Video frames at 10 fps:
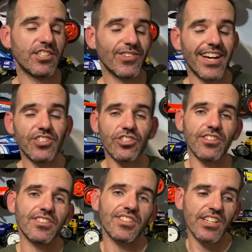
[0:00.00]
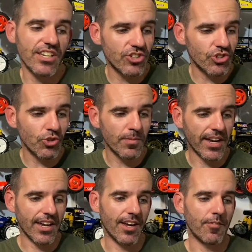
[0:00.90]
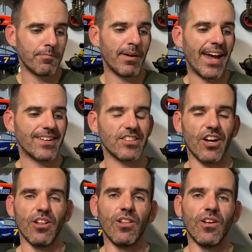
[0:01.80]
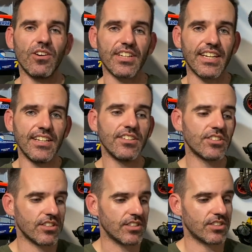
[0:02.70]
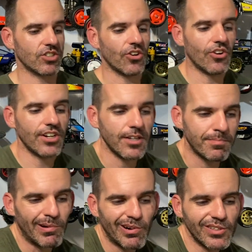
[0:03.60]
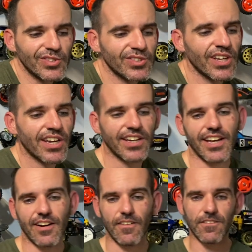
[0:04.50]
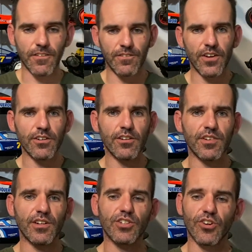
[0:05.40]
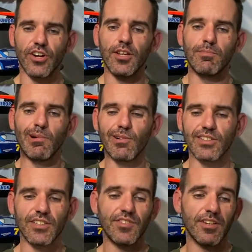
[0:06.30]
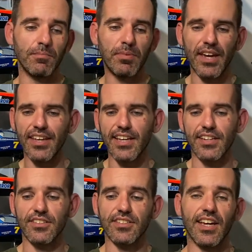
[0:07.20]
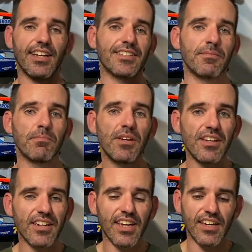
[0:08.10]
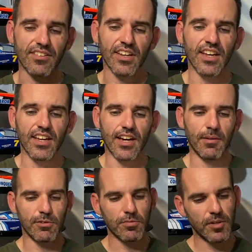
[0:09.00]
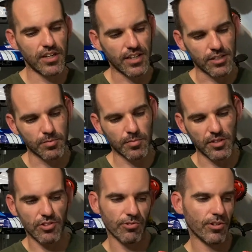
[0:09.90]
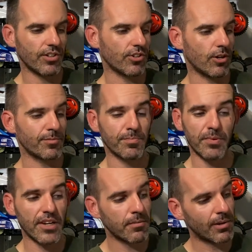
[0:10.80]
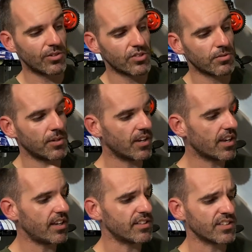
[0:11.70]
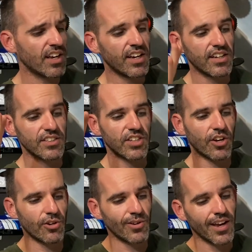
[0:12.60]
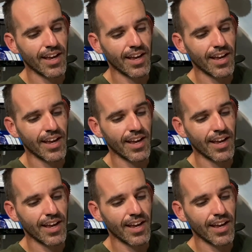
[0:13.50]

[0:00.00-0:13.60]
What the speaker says: as you can see, Schumacher have packed a lot into this tiny box. Now, it's a very, very tiny box. If you compare that to, say, a Tamiya kit, the Tamiya kit's probably 3 times bigger, most Tamiya kits. So,